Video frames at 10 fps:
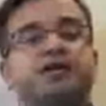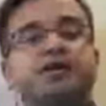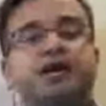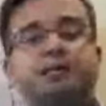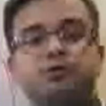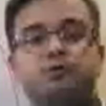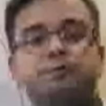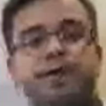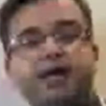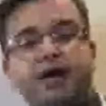The
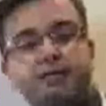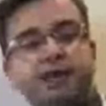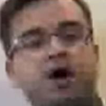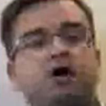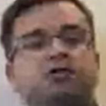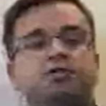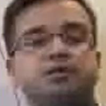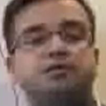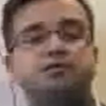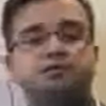swelling can cause
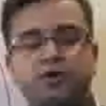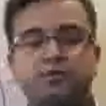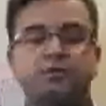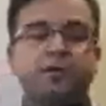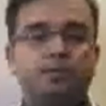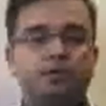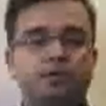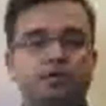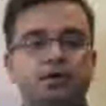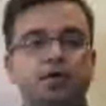difficulty
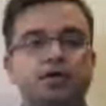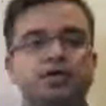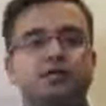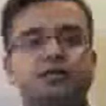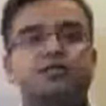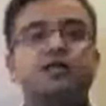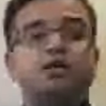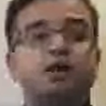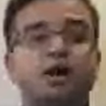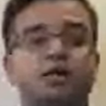breathing. The fluid
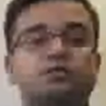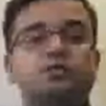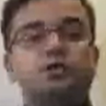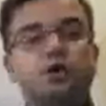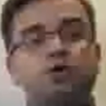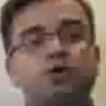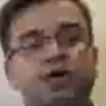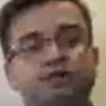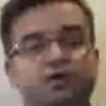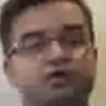in these bubbles
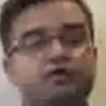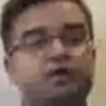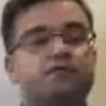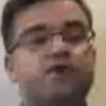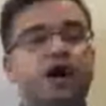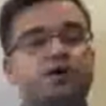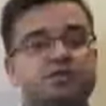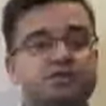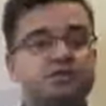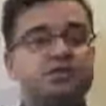can prevent
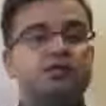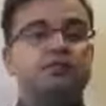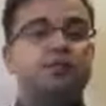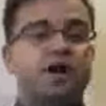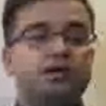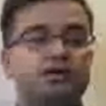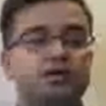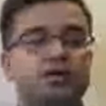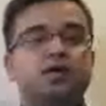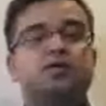blood vessels from
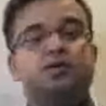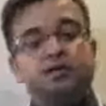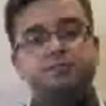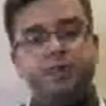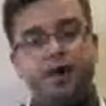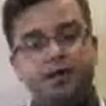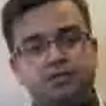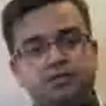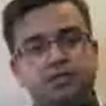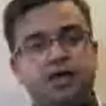being able to pick
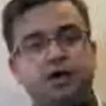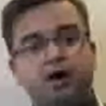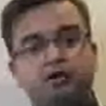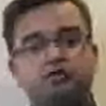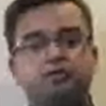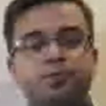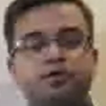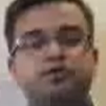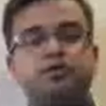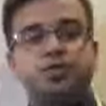up
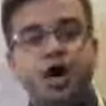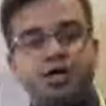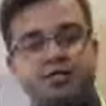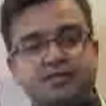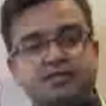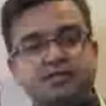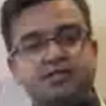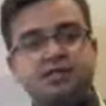oxygen from the bubble.